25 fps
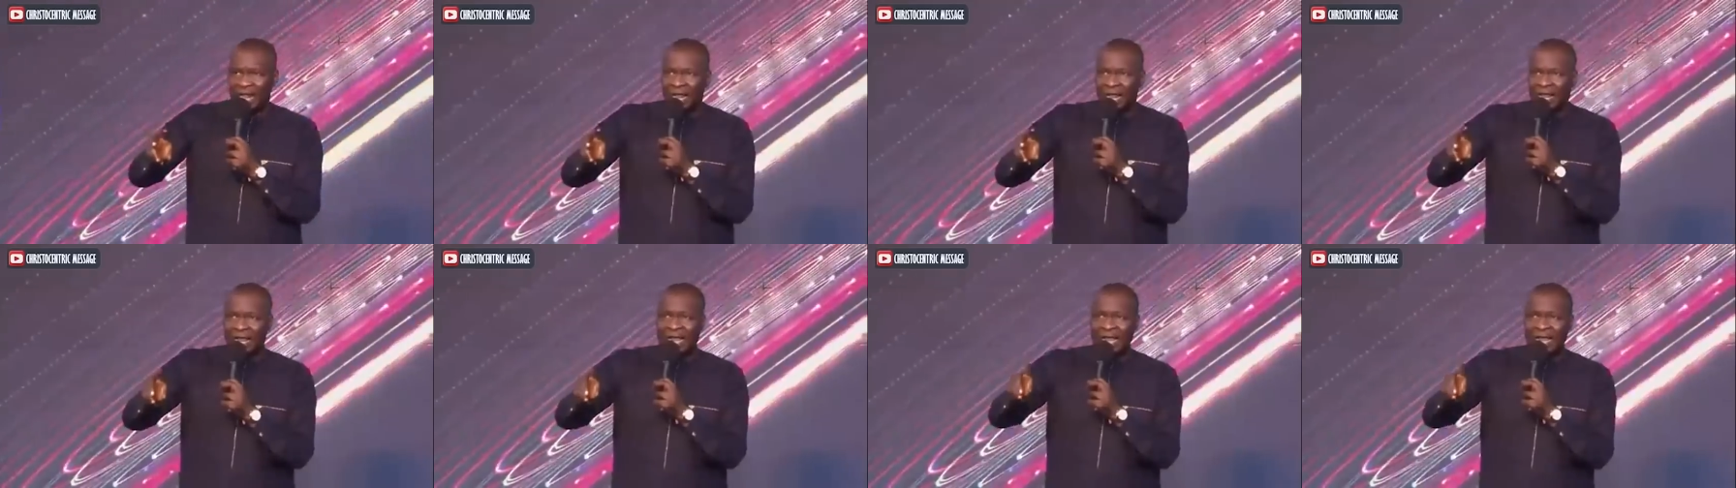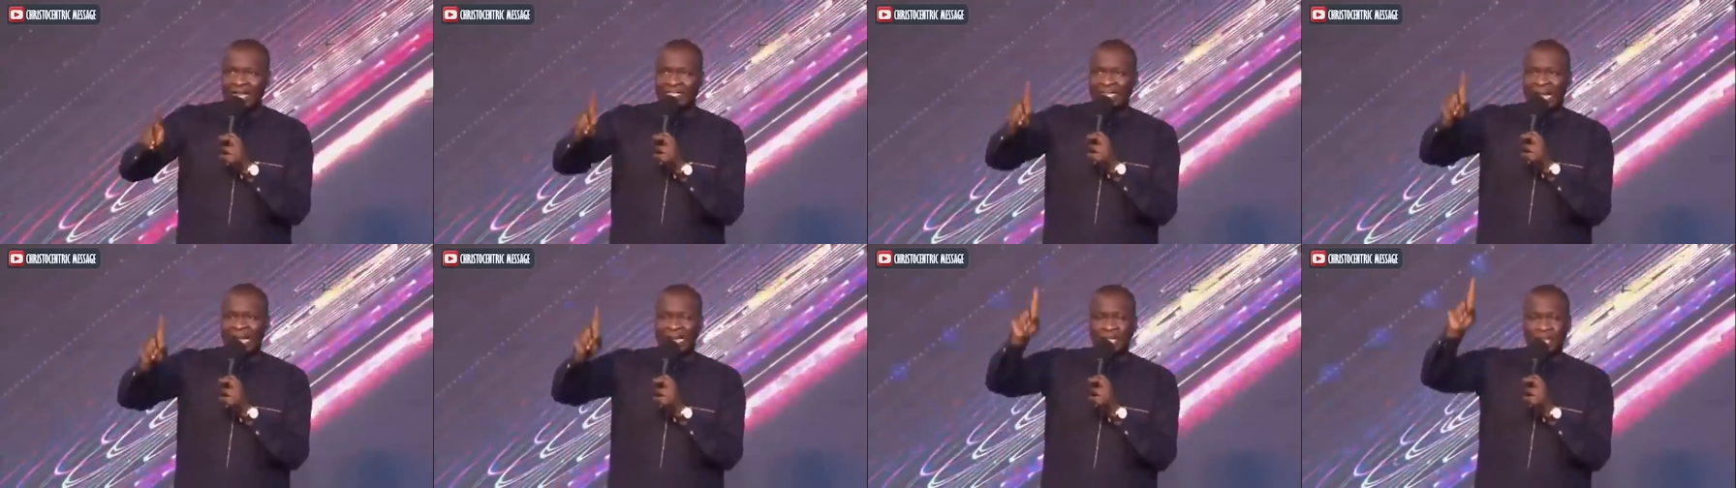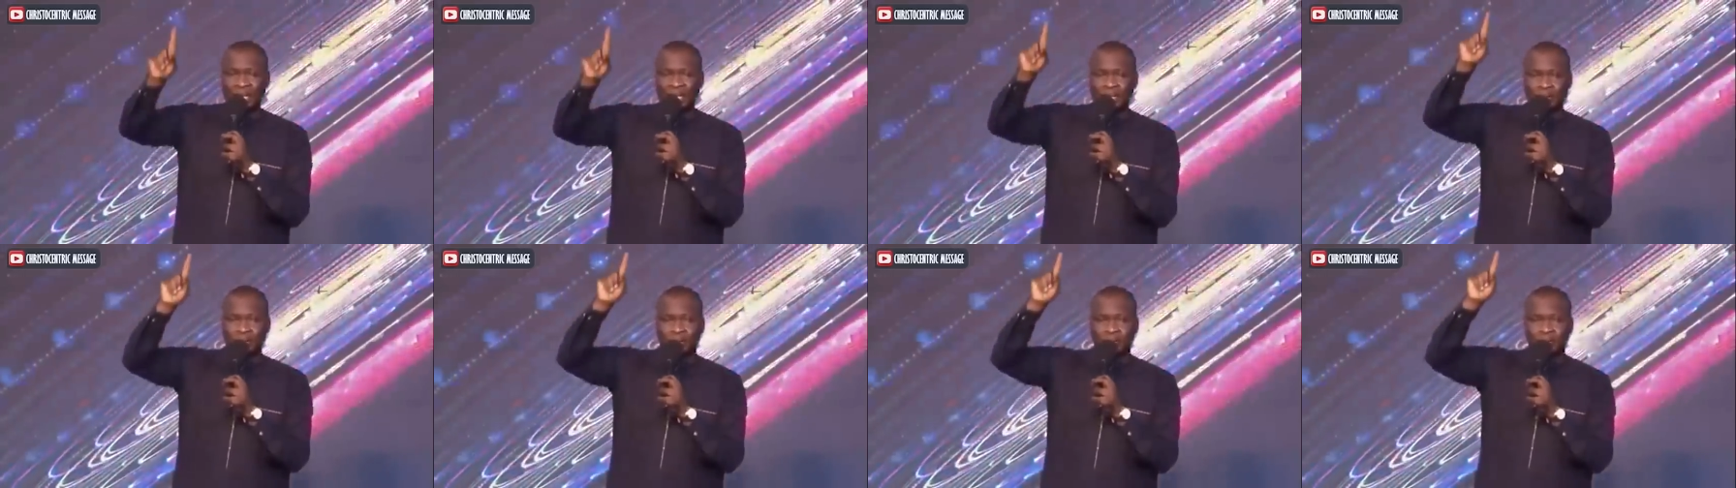let
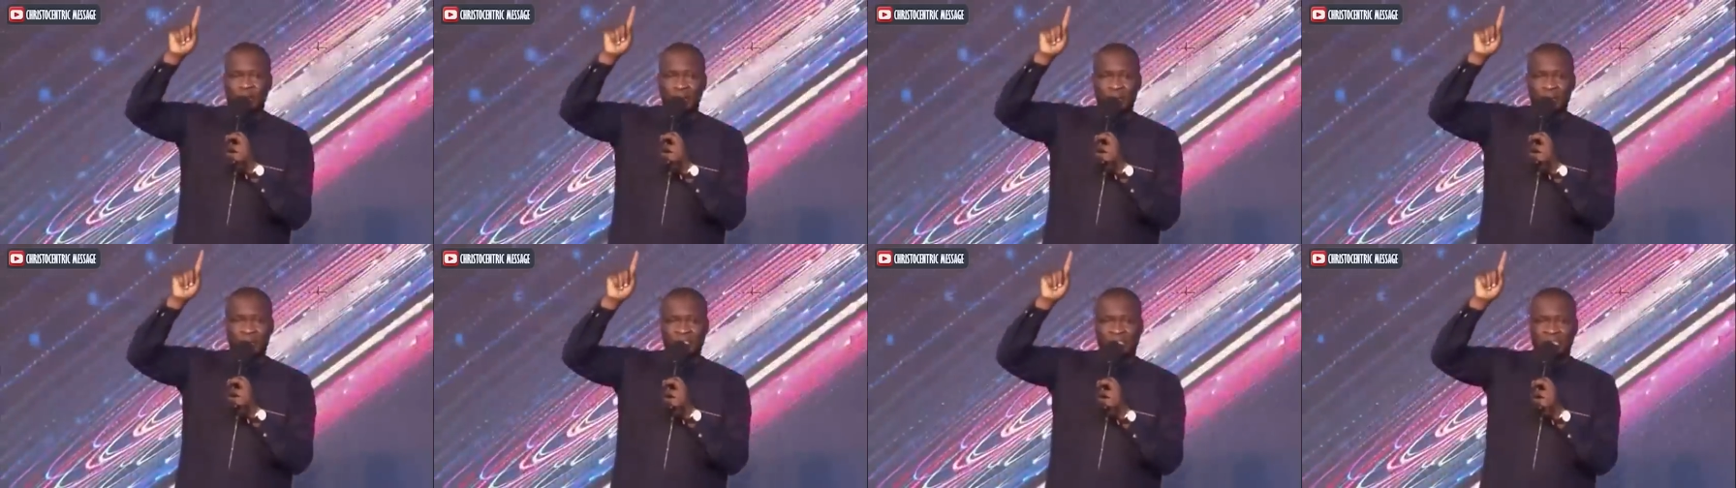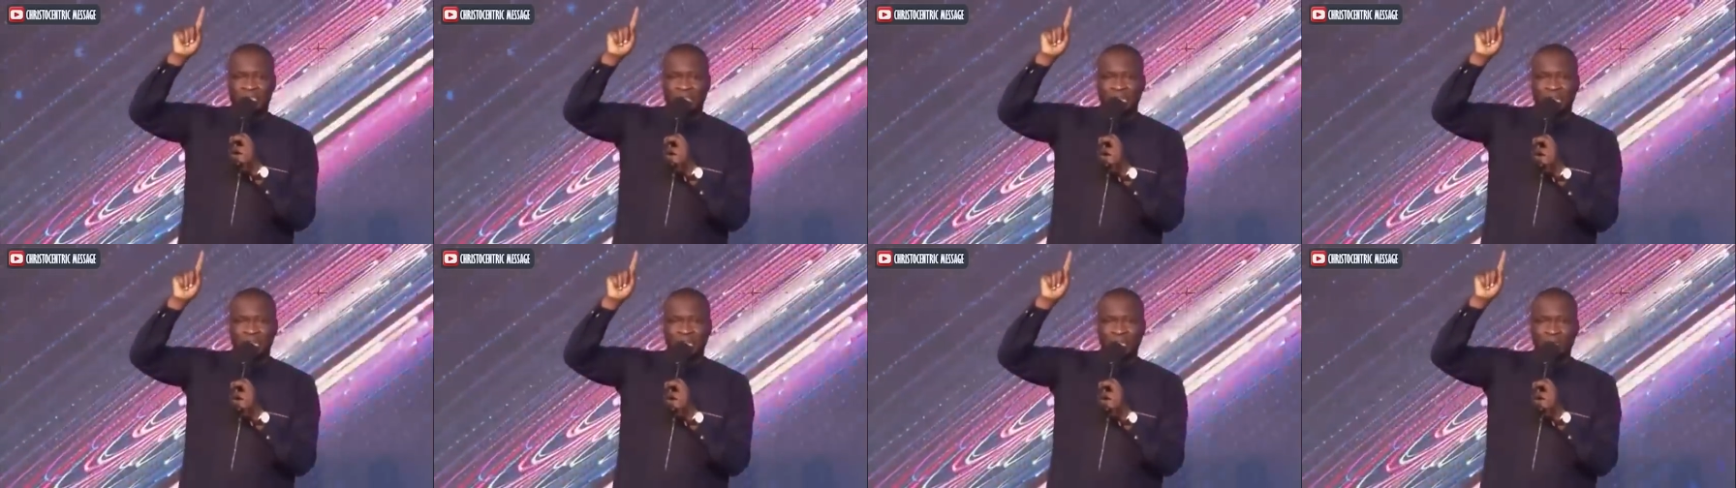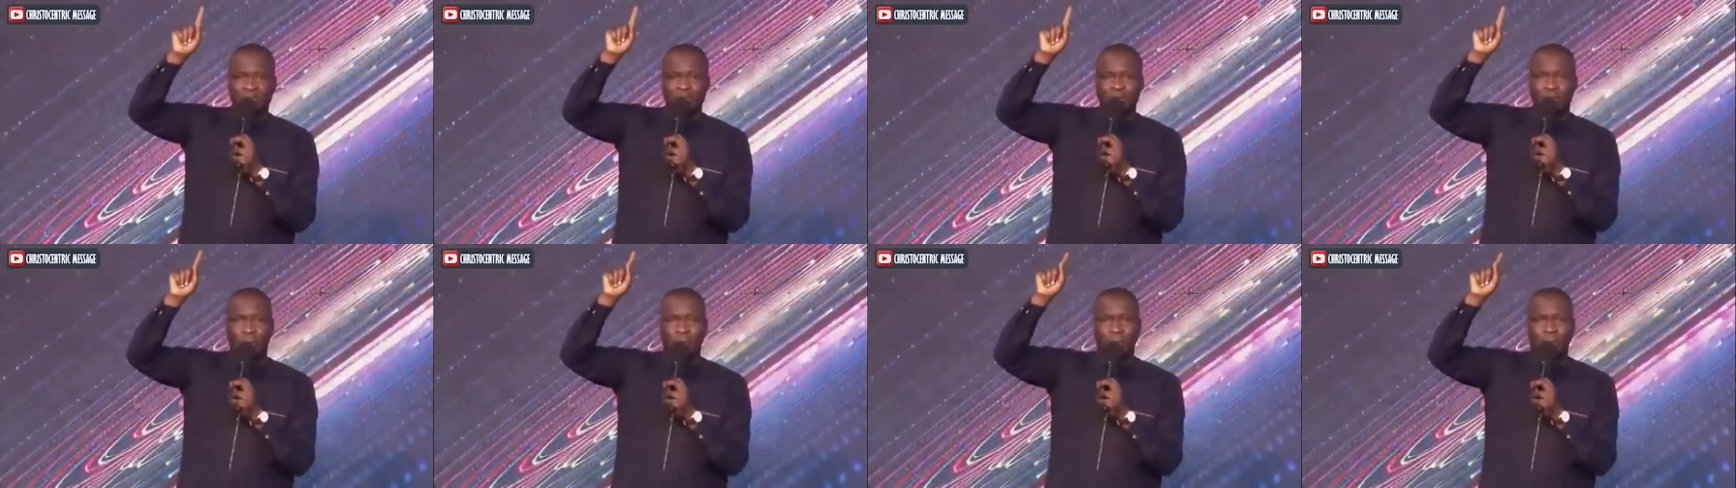that infirmity
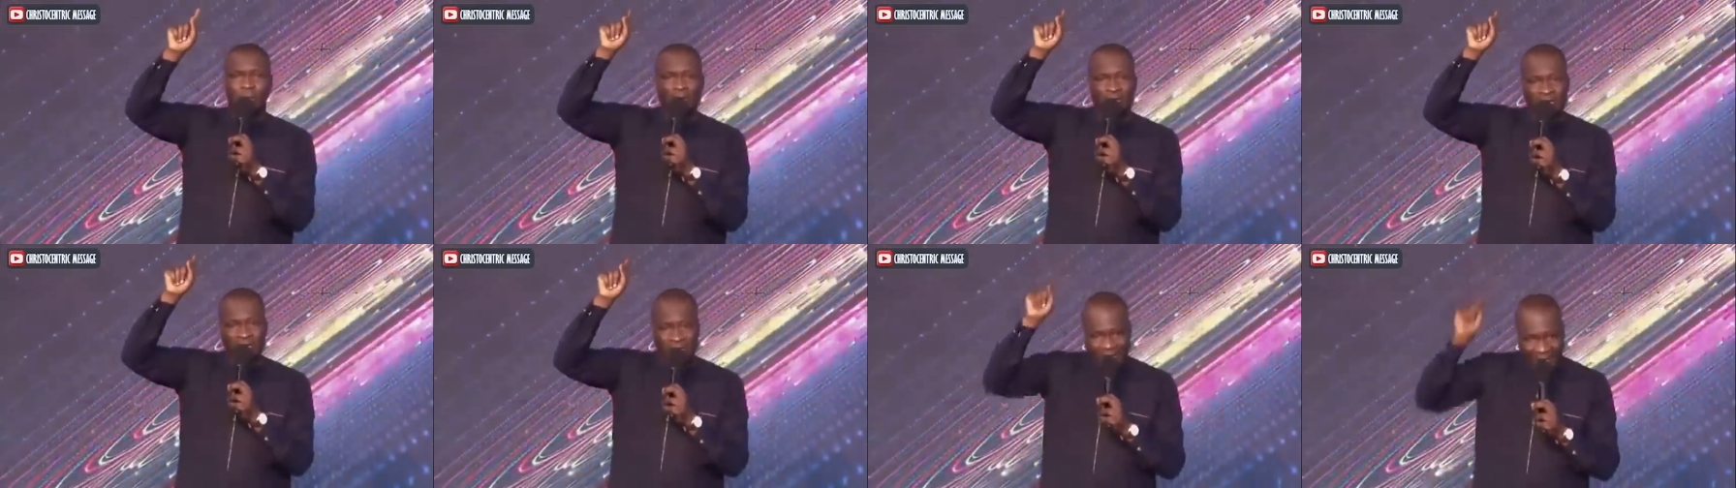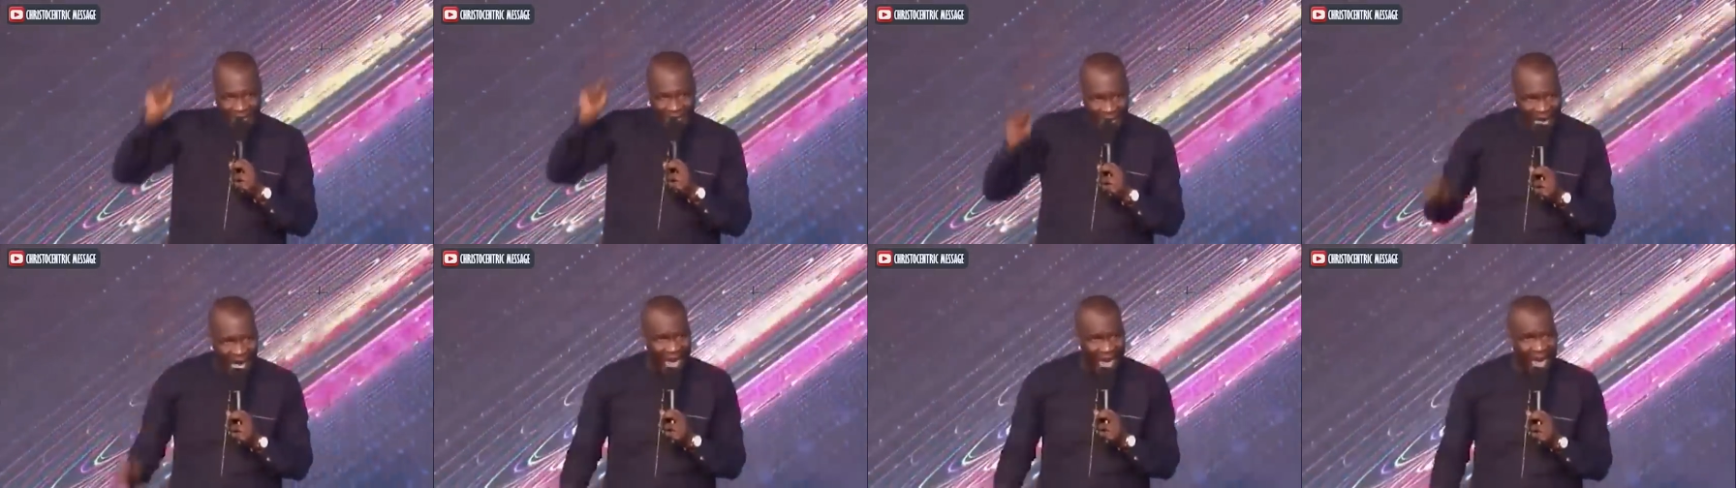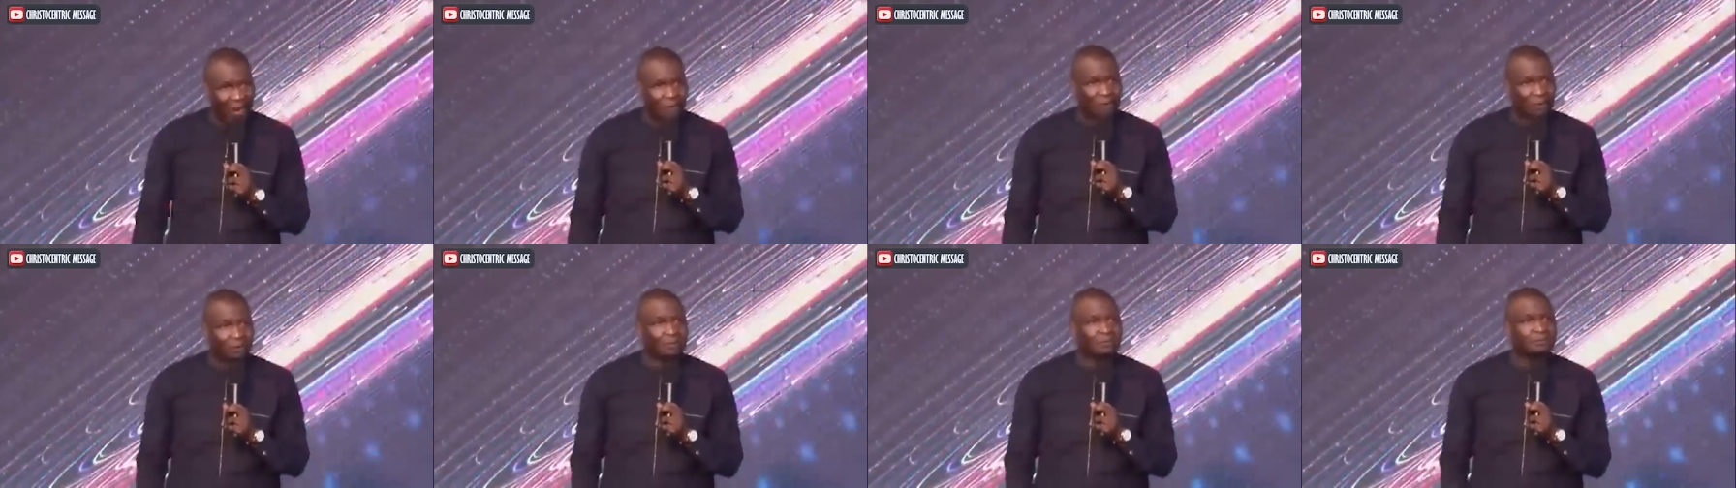leave your body
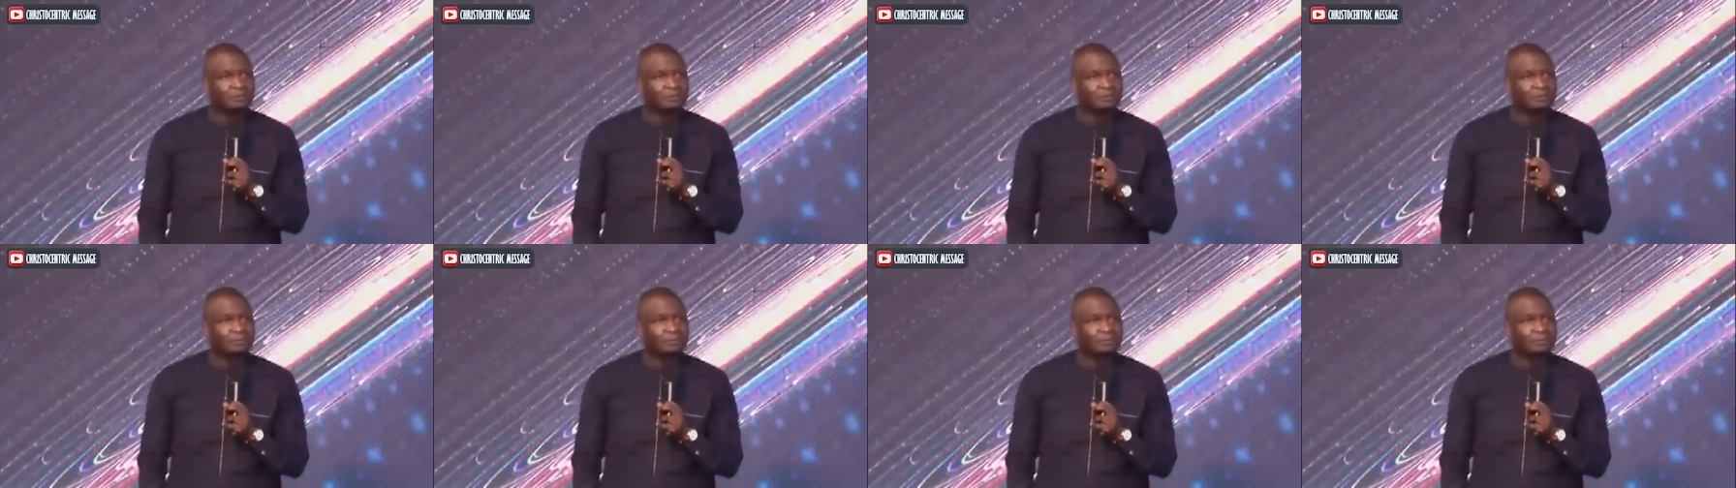now